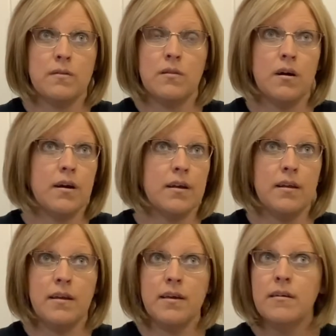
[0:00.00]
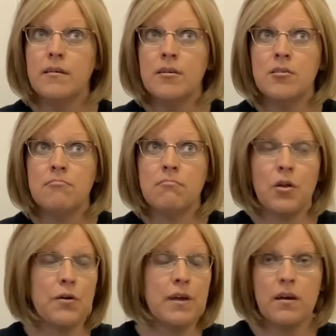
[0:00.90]
not any
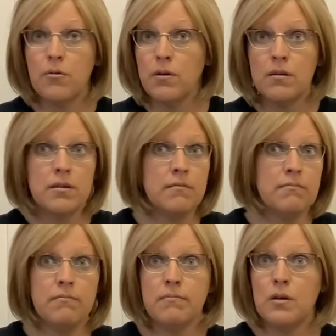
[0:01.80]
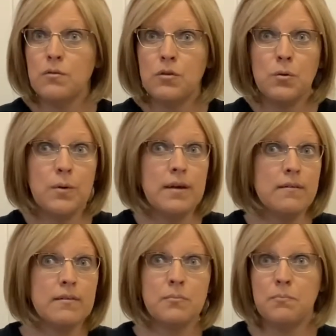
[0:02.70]
learning going on those 2 weeks,
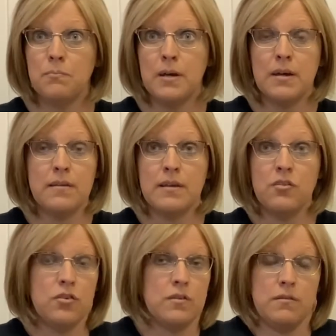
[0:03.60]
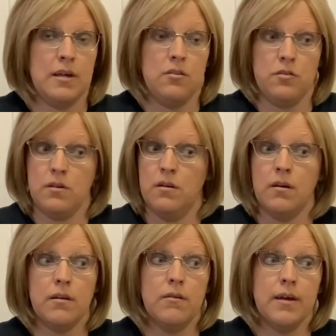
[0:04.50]
because he just could
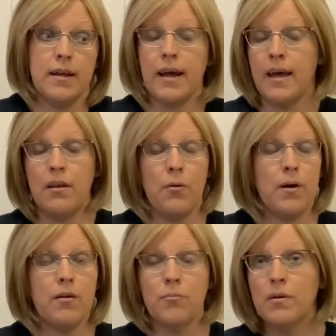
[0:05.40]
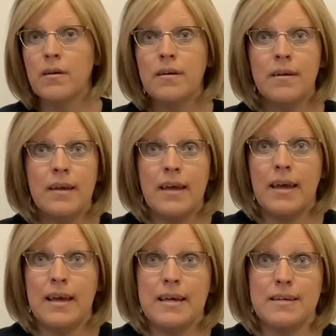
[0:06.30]
not do it, and I had no help.
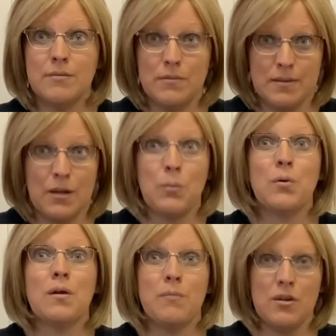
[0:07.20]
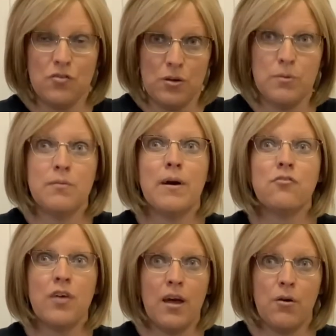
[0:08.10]
And so pretty much he was my
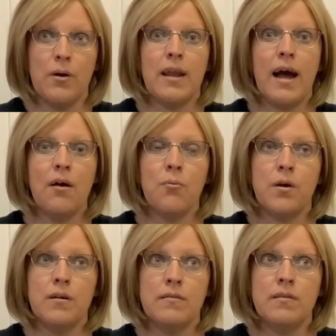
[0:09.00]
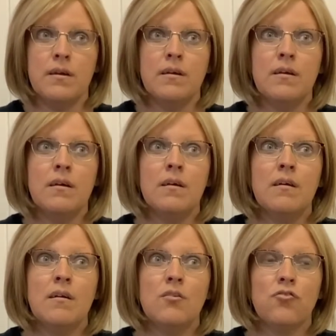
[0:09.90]
shadow, and I was
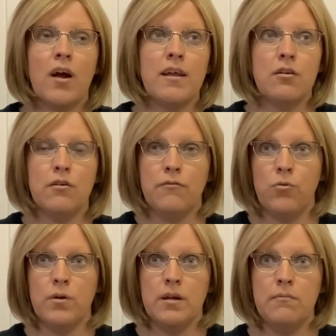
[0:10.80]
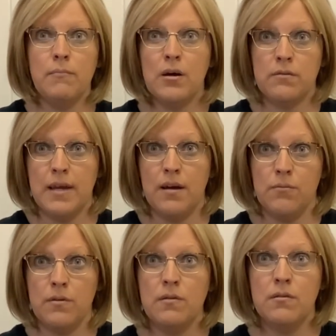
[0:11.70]
trying to avoid
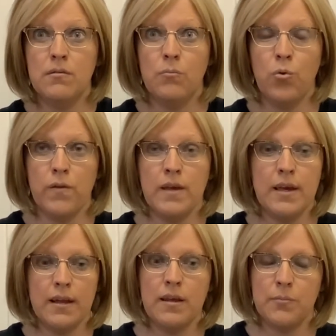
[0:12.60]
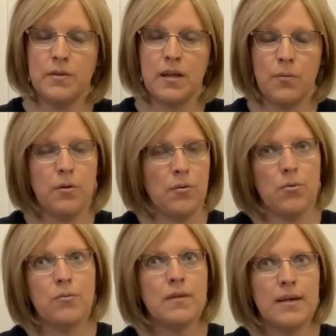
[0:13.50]
meltdowns more than getting him set up in a
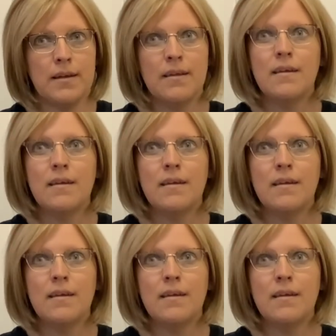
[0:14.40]
routine.